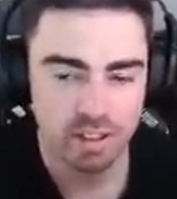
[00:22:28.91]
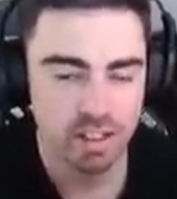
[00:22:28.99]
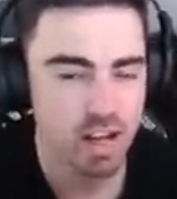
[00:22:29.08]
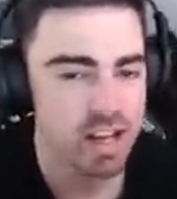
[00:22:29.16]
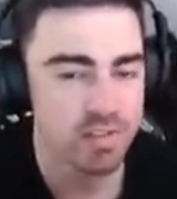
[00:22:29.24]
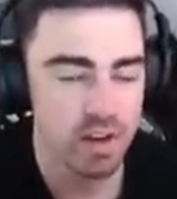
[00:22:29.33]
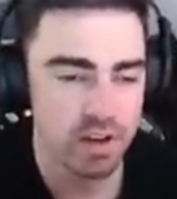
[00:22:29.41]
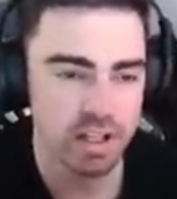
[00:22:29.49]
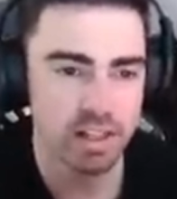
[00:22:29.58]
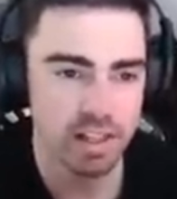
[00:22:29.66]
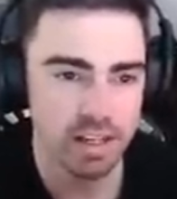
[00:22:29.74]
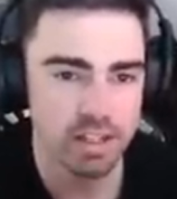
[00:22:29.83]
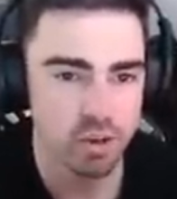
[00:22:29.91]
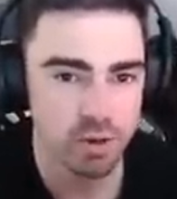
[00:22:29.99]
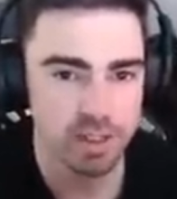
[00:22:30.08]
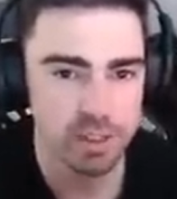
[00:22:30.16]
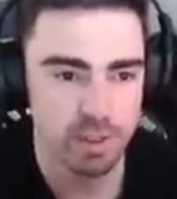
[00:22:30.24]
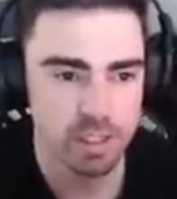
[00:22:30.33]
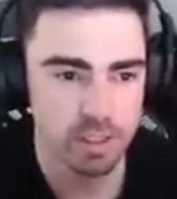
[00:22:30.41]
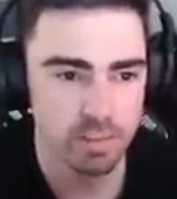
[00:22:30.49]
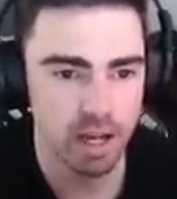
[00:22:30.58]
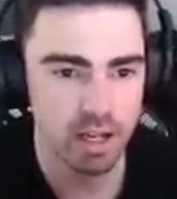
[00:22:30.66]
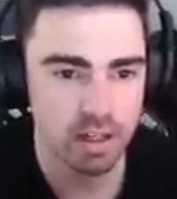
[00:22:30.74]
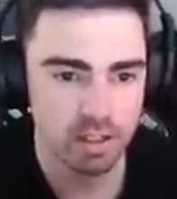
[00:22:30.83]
The guy is very clean. He's crisp. He's smart.